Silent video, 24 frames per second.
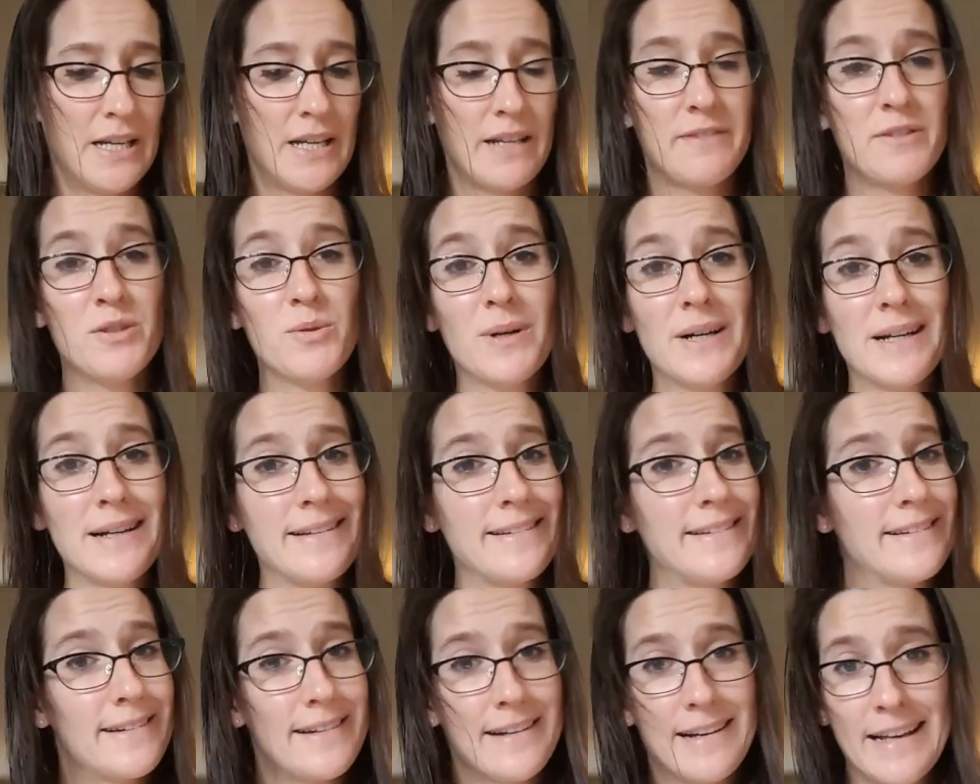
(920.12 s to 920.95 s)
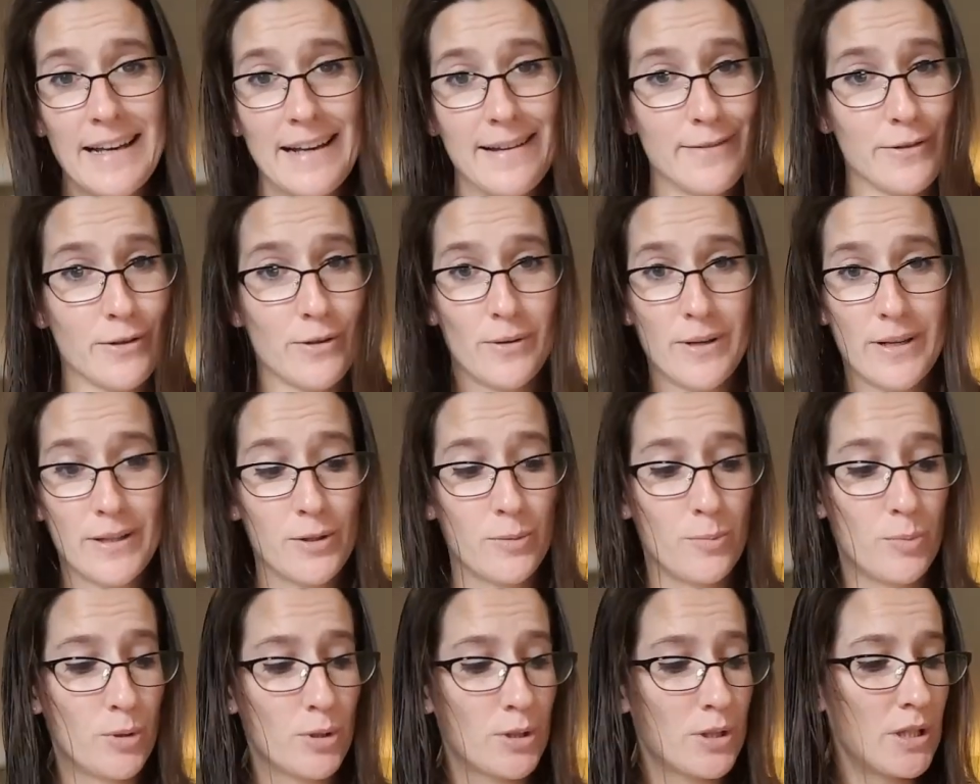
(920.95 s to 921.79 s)
If you want it, you're going to have to go get
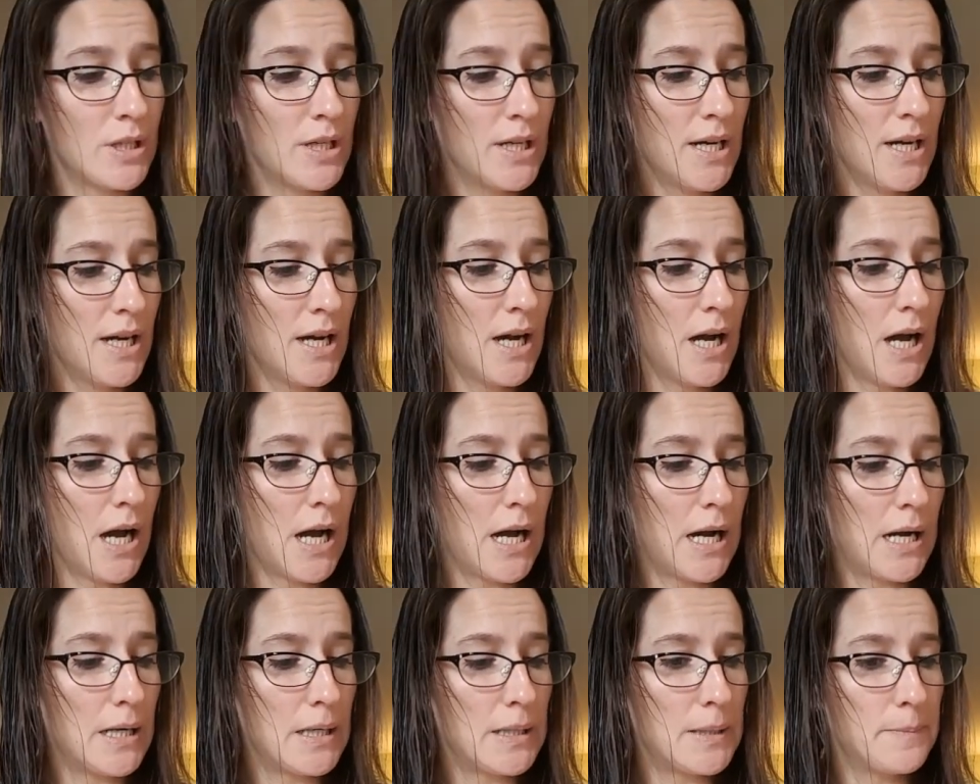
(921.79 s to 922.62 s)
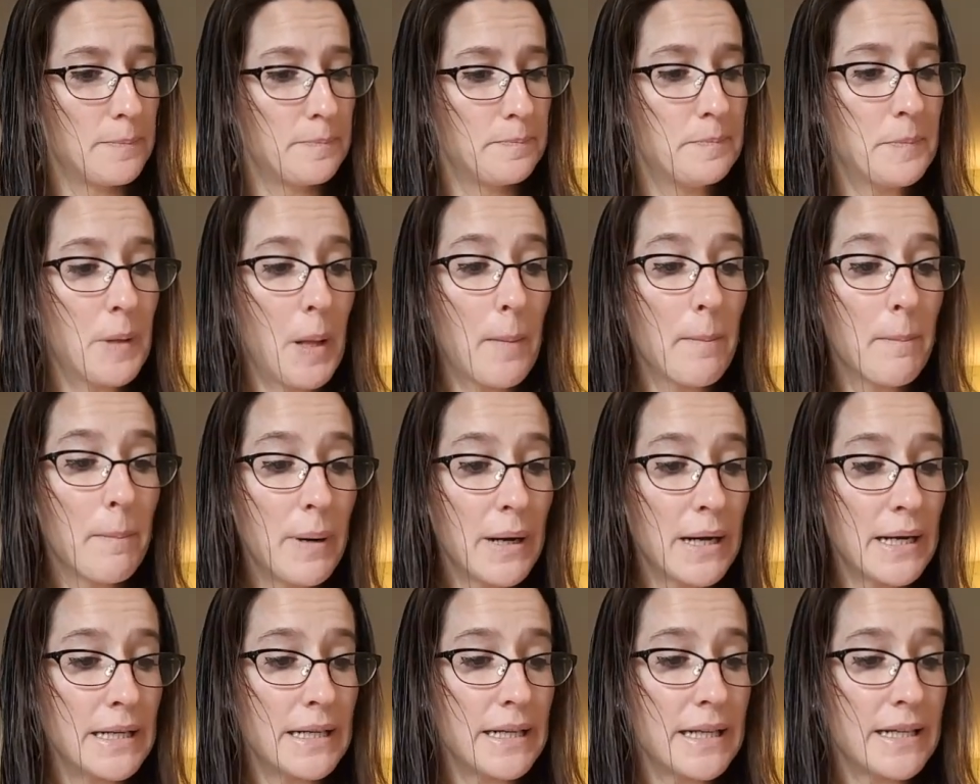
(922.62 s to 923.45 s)
the book.
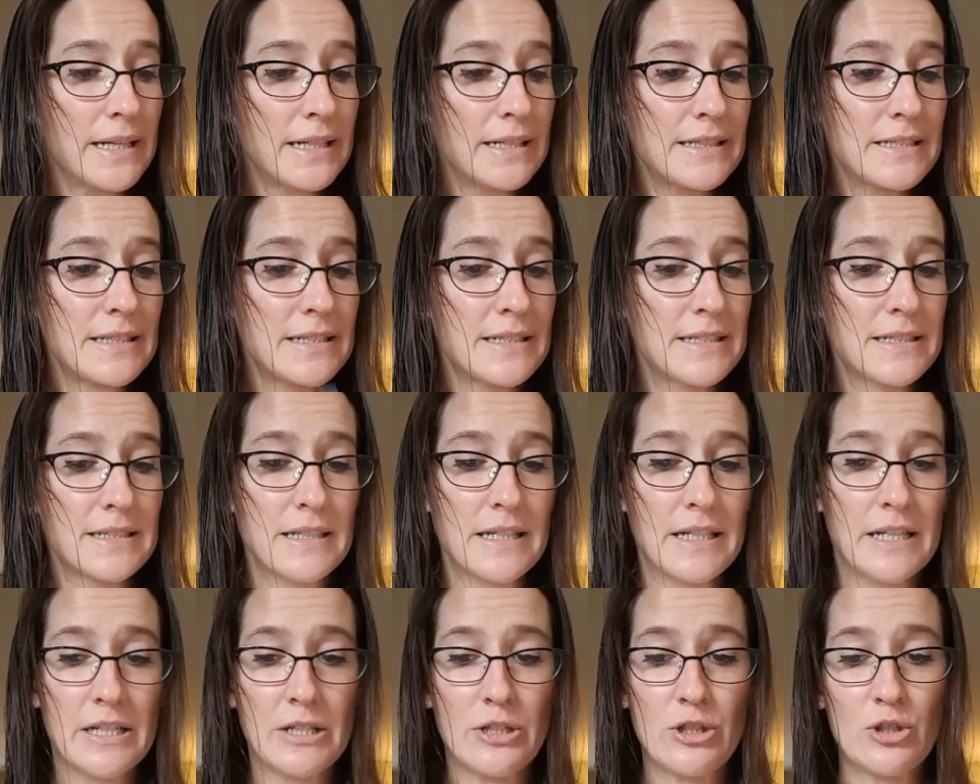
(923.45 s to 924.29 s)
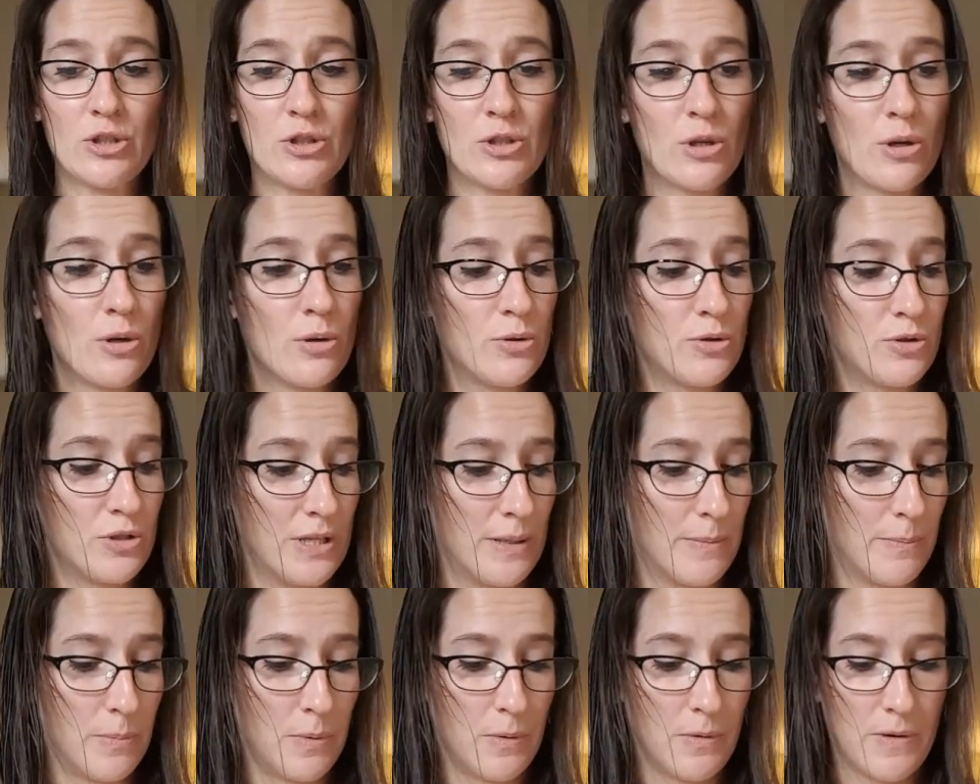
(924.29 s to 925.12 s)
But it's so
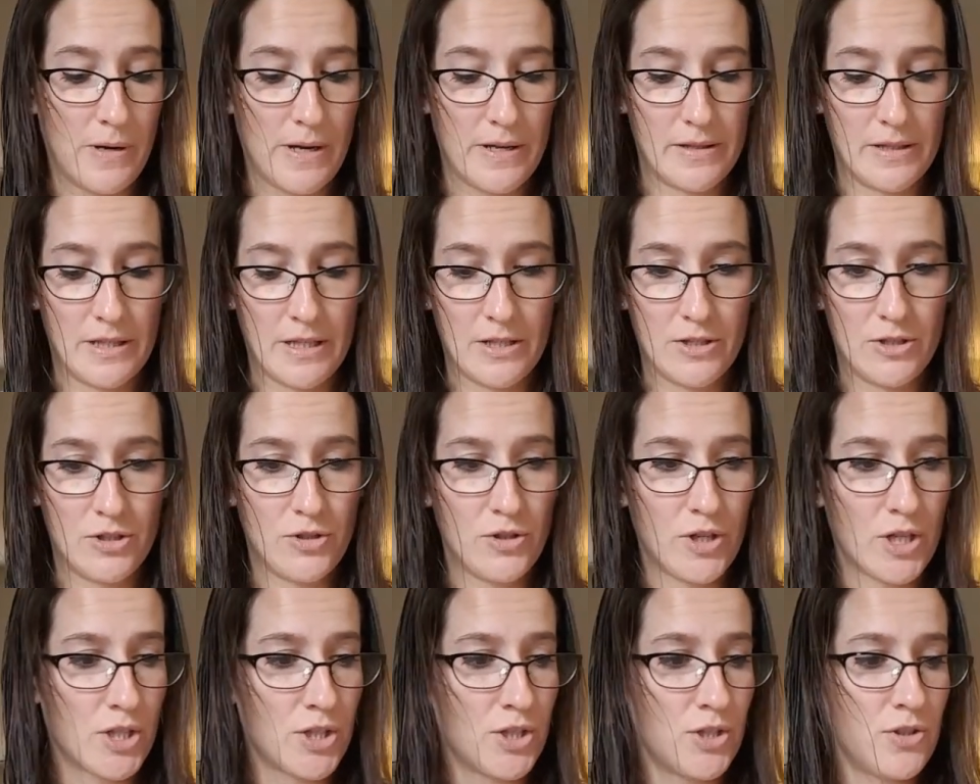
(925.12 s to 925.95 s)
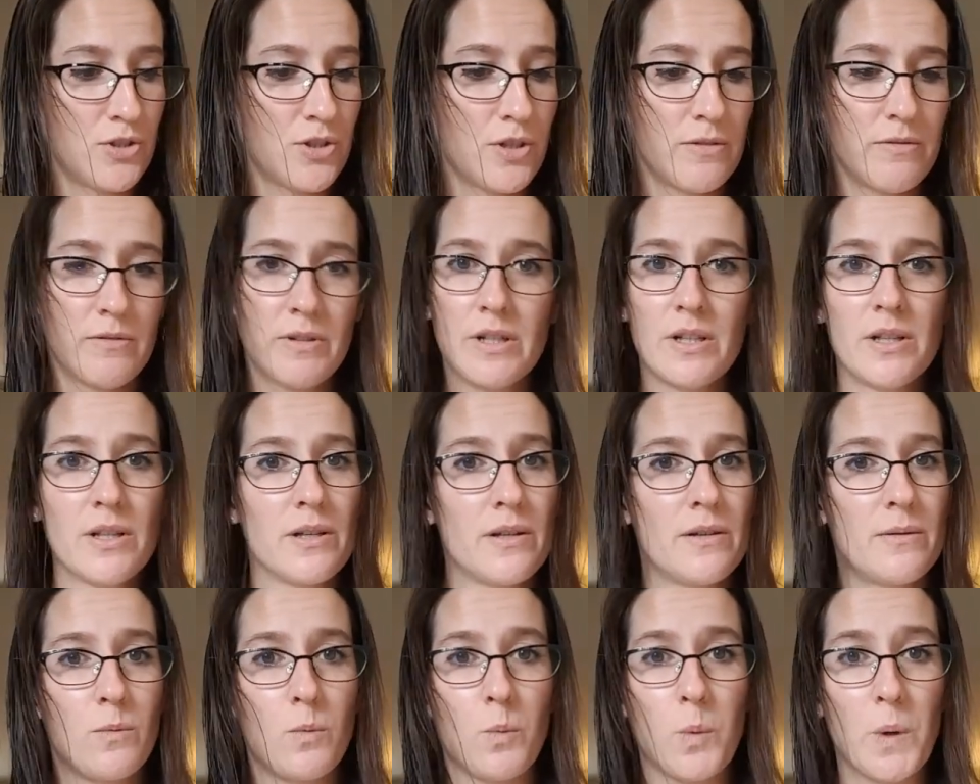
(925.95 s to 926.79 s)
simple, and the instructions are
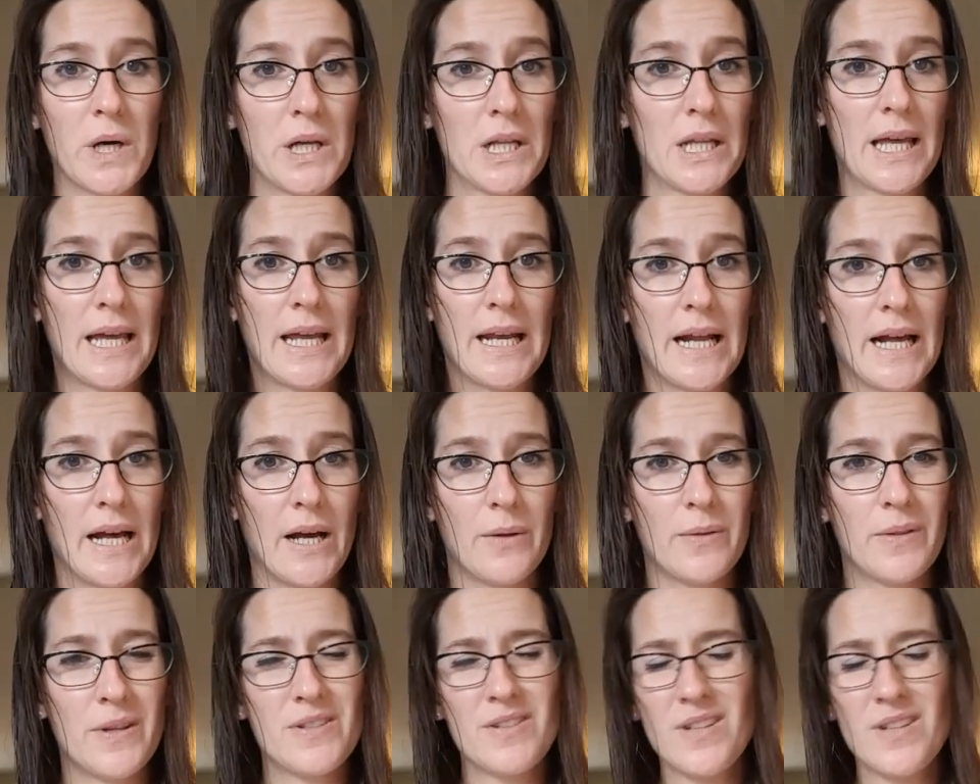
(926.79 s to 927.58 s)
really well laid out.